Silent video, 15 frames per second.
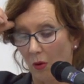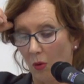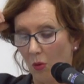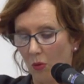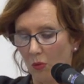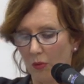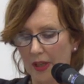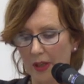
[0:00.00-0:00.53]

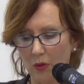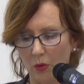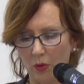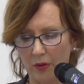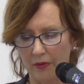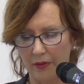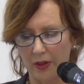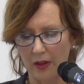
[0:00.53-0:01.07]
all record
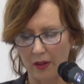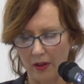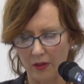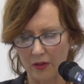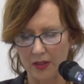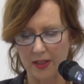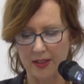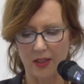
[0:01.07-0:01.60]
of
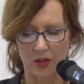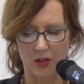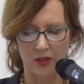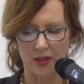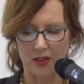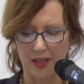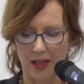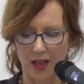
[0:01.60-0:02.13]

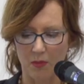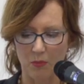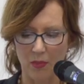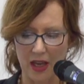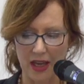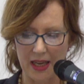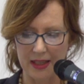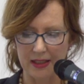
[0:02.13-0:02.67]
decisions are
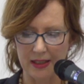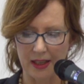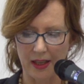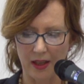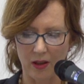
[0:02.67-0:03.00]
made,